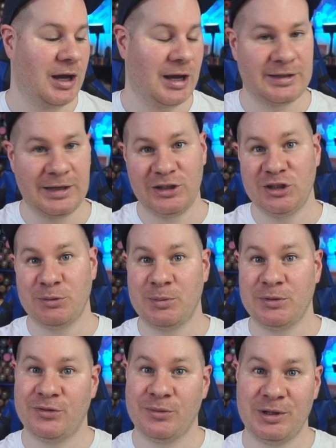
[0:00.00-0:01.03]
Again, you may
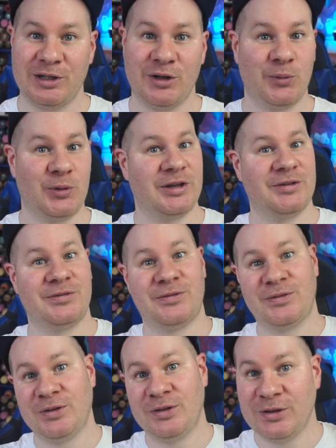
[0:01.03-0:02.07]
be familiar
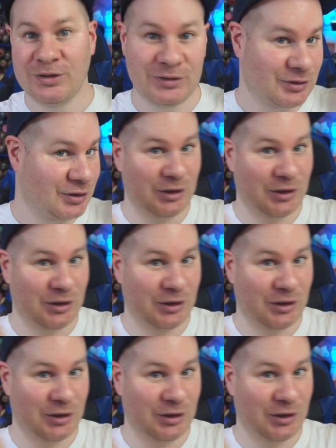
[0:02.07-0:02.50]
with the